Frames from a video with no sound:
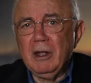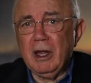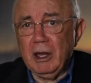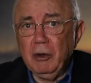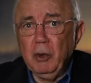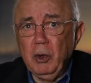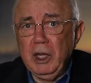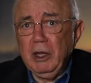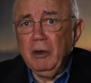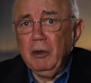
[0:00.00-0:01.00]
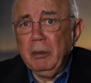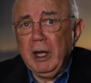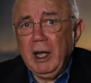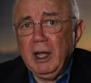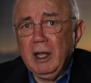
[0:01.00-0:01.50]
I knew he knew
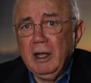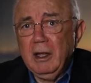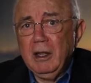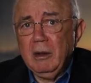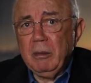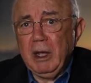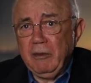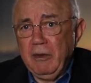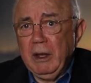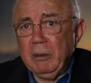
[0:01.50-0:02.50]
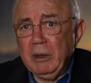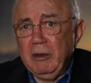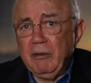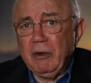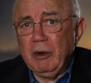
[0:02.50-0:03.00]
my
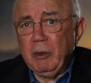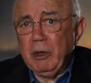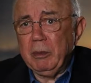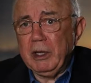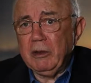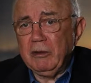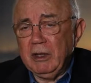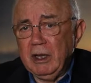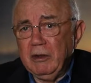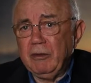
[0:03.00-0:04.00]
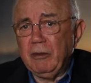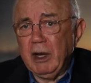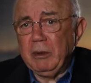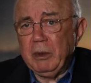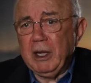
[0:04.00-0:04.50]
family very well because he lived
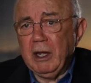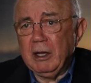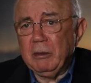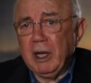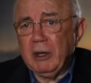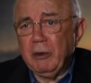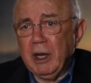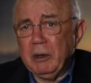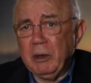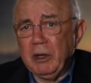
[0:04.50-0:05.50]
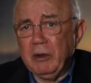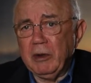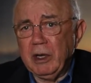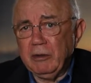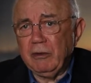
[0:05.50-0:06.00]
right behind my
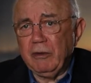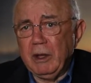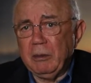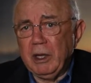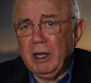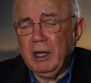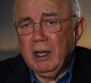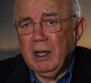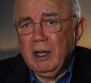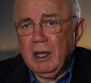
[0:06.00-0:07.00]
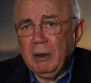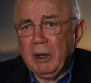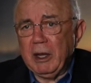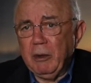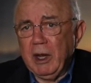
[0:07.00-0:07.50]
grandmother, his family, and
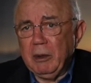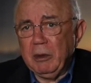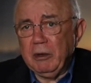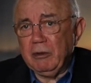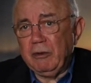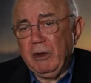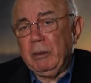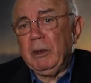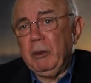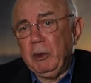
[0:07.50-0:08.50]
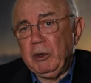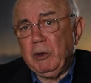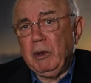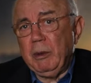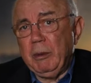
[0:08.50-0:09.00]
my grandmother's family, which
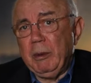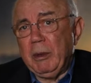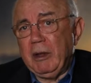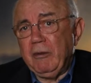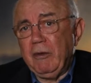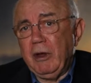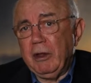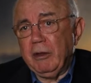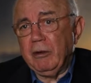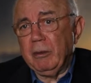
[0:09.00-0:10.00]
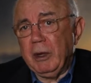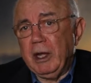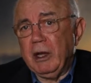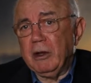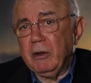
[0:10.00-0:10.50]
would have been my father, my
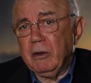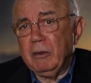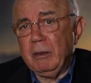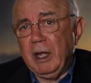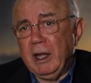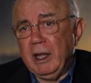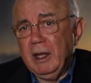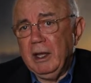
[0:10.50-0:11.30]
uncle, my